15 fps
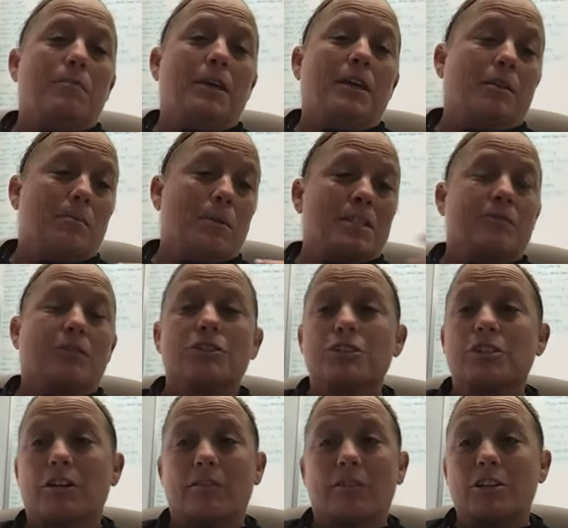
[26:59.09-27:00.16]
be the best
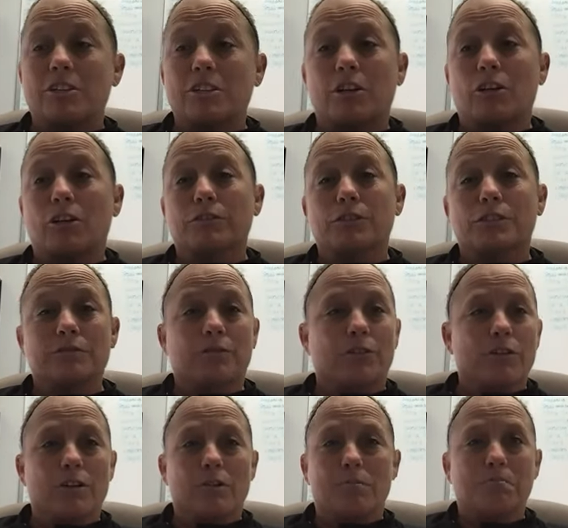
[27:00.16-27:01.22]
version of ourselves for
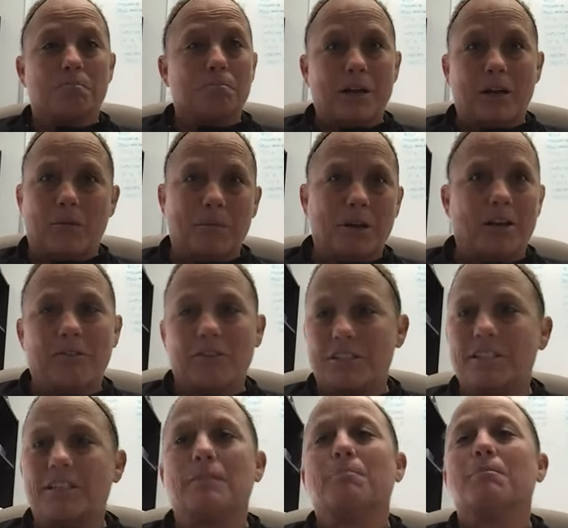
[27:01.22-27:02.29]
the betterment of the
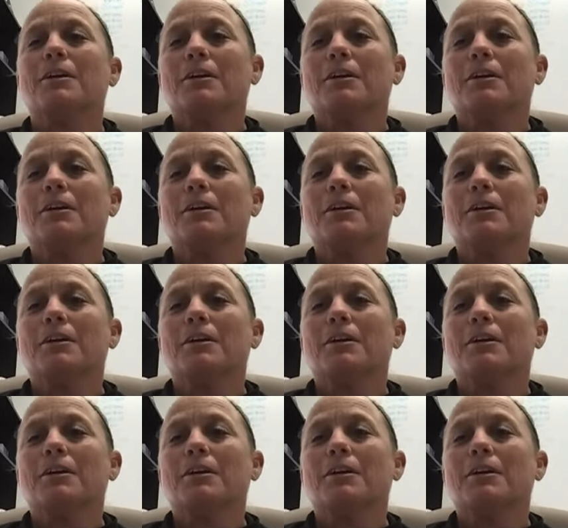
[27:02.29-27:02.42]
team?